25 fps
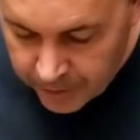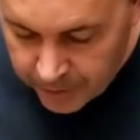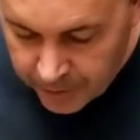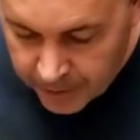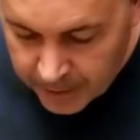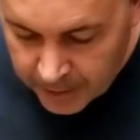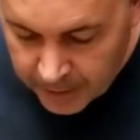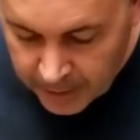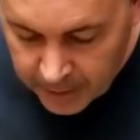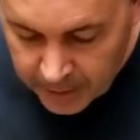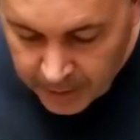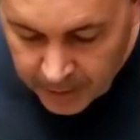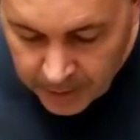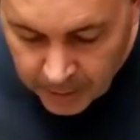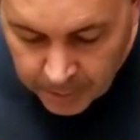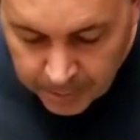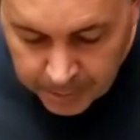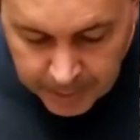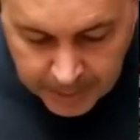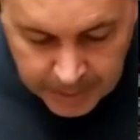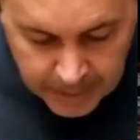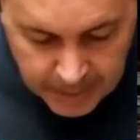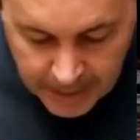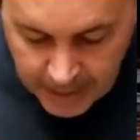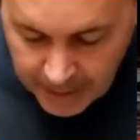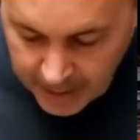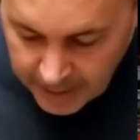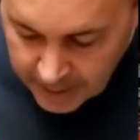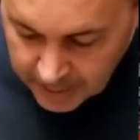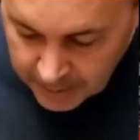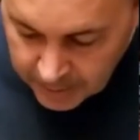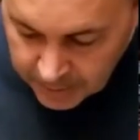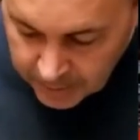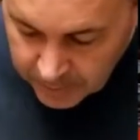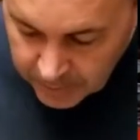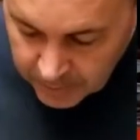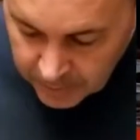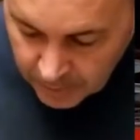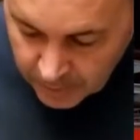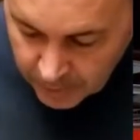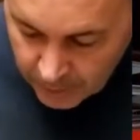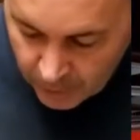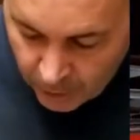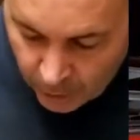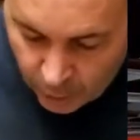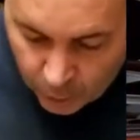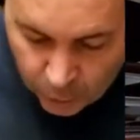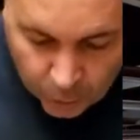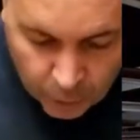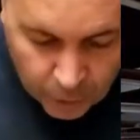the MPX
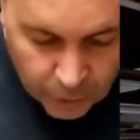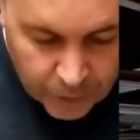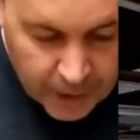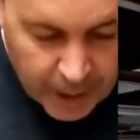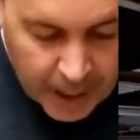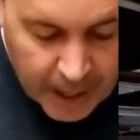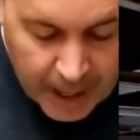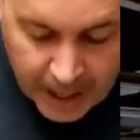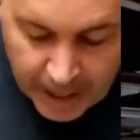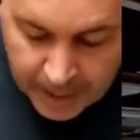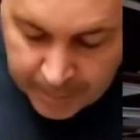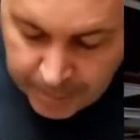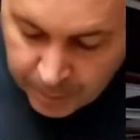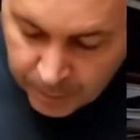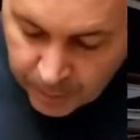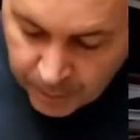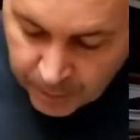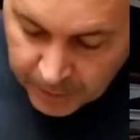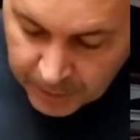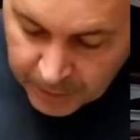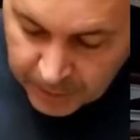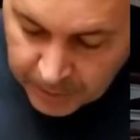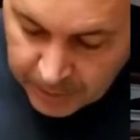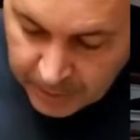or the high point.